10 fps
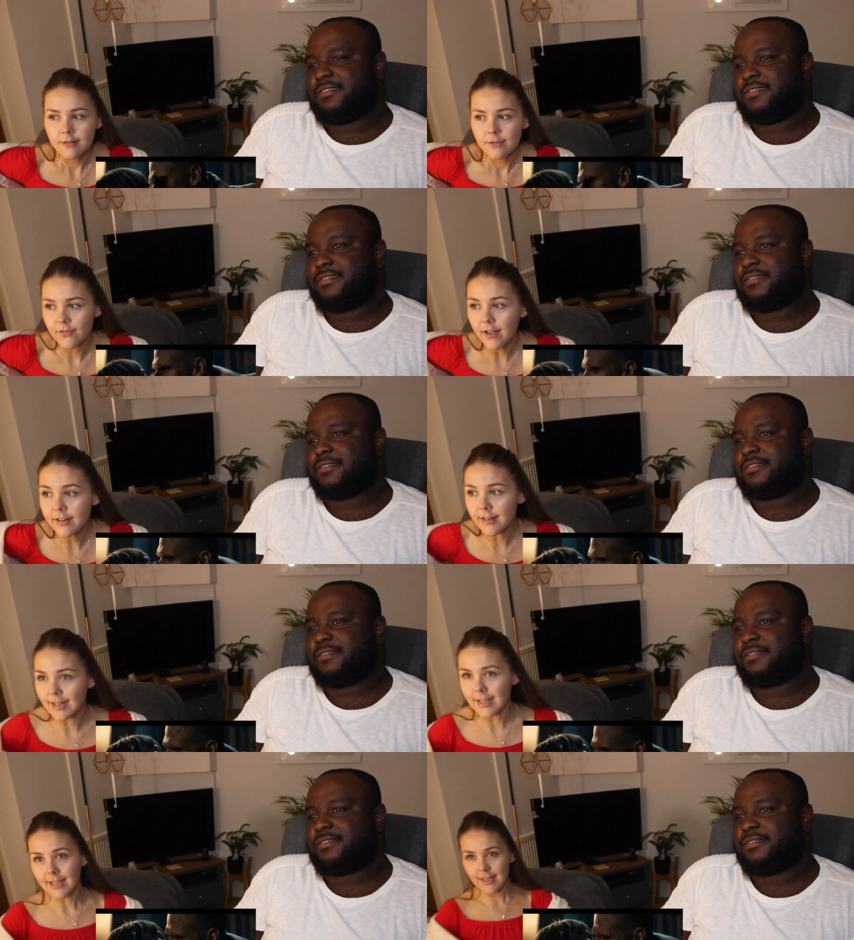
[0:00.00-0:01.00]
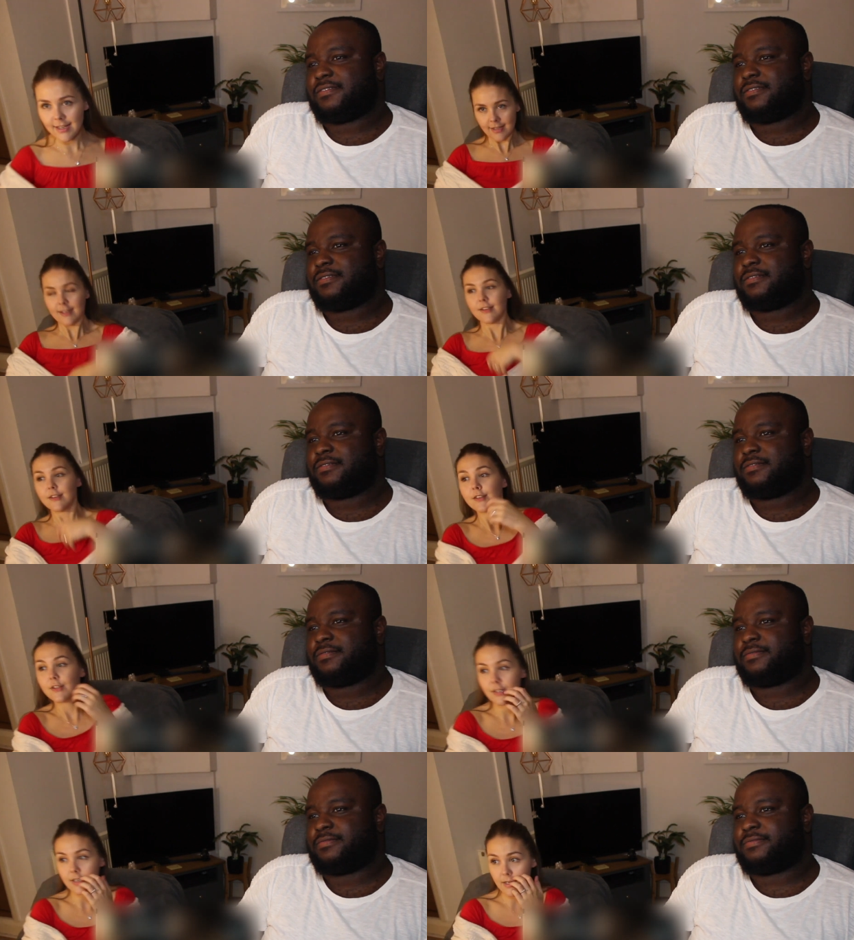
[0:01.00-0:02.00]
Speaker 1: Finally!
Speaker 2: Mm.
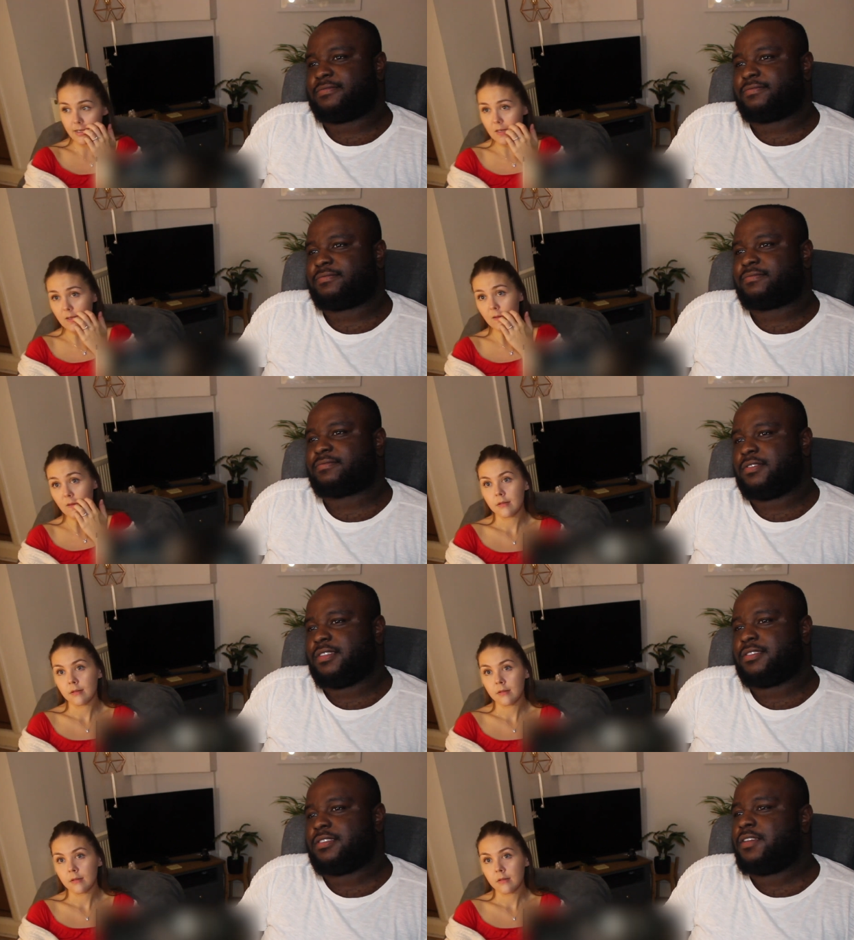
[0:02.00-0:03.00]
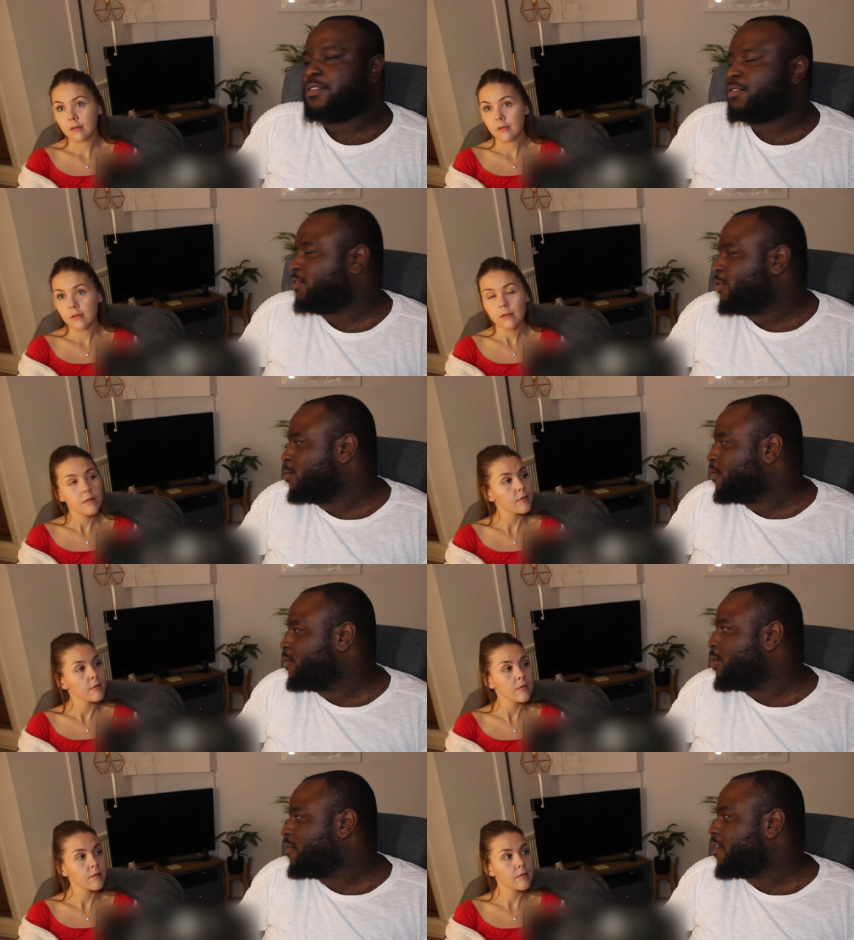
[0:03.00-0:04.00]
Jeez. See, if this was a normal
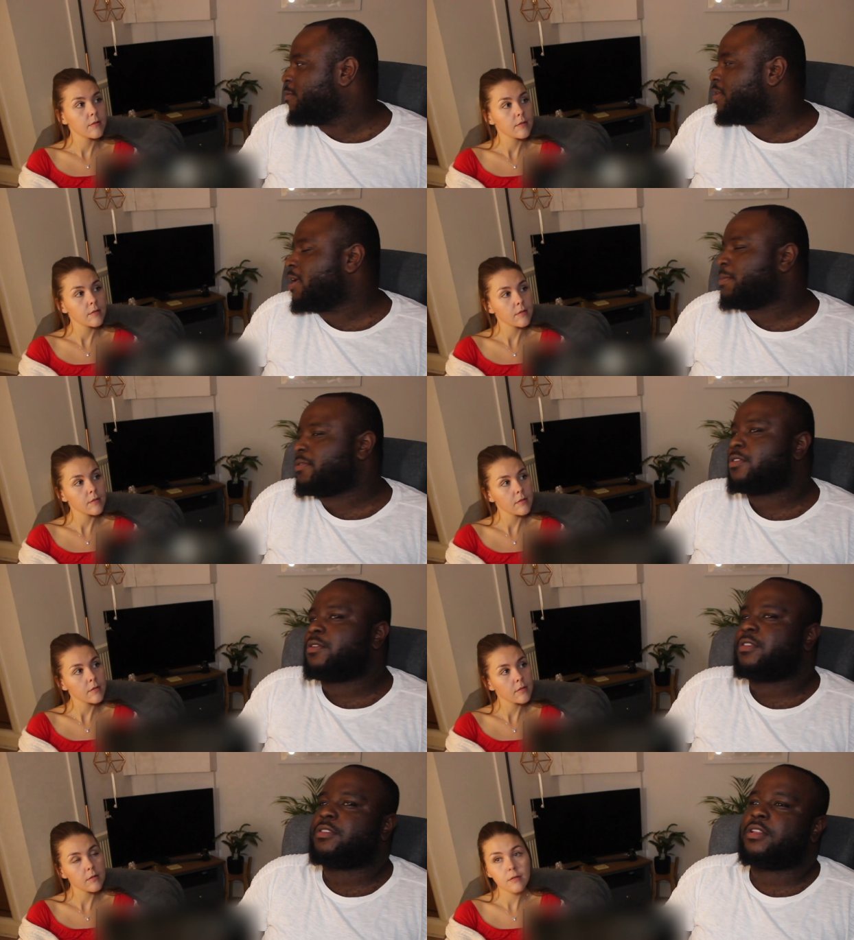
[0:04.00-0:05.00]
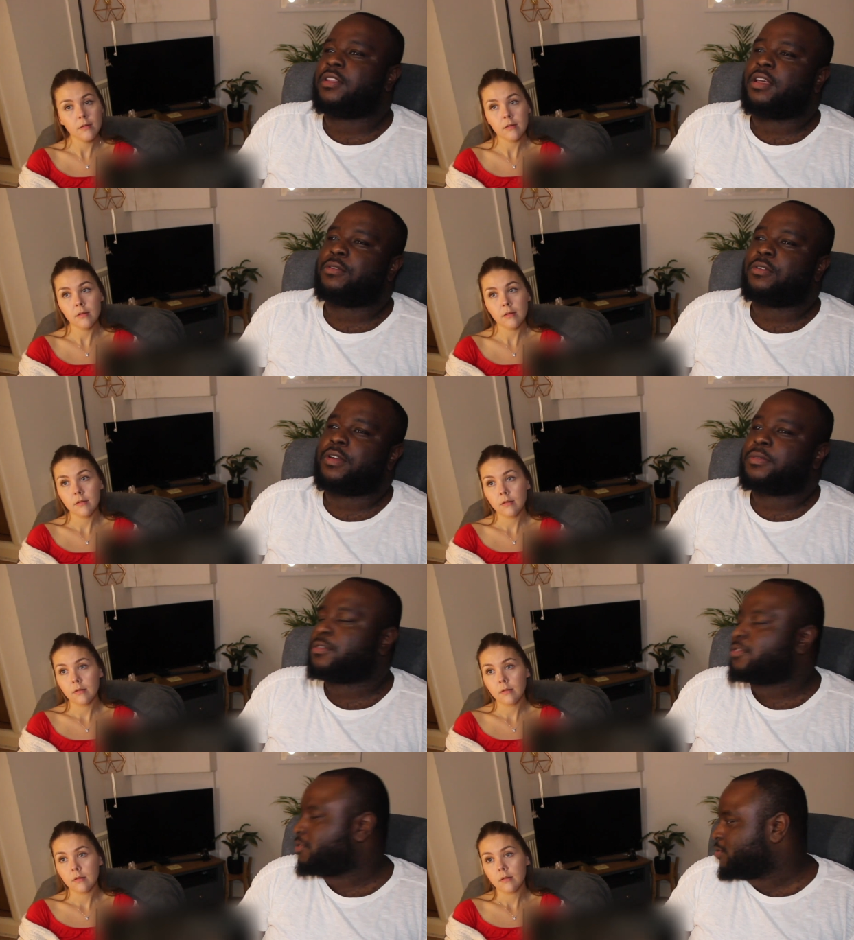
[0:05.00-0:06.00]
forty-five minute episode, none of that would happen. They
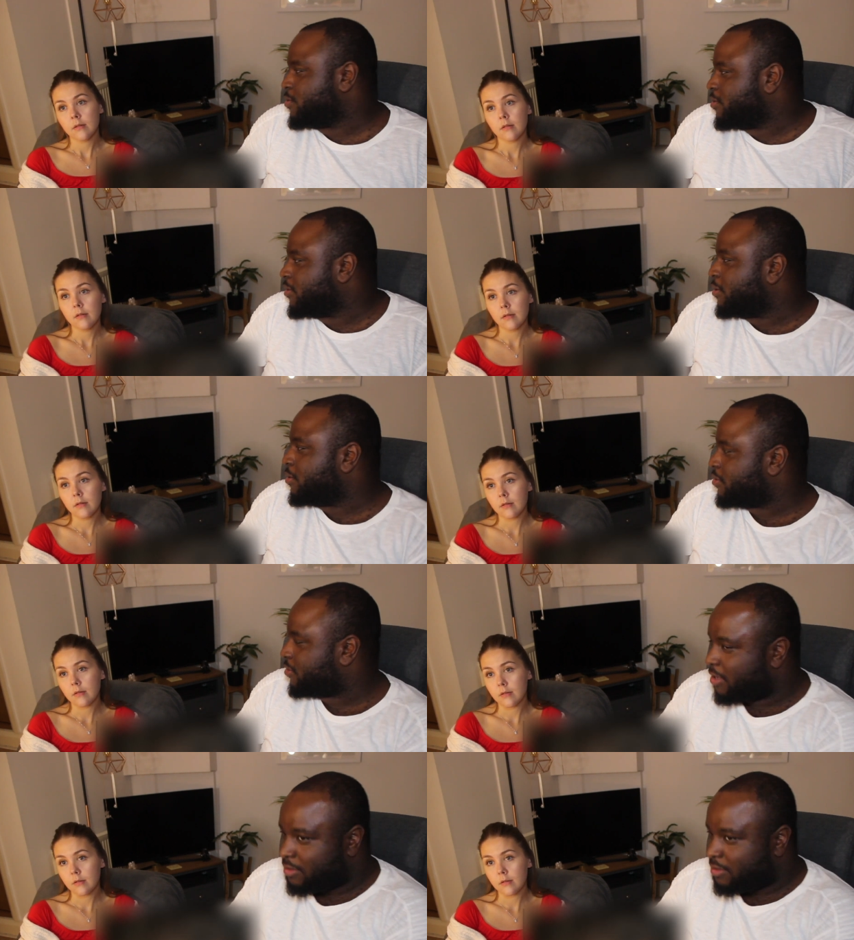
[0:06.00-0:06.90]
would just talk, they would just start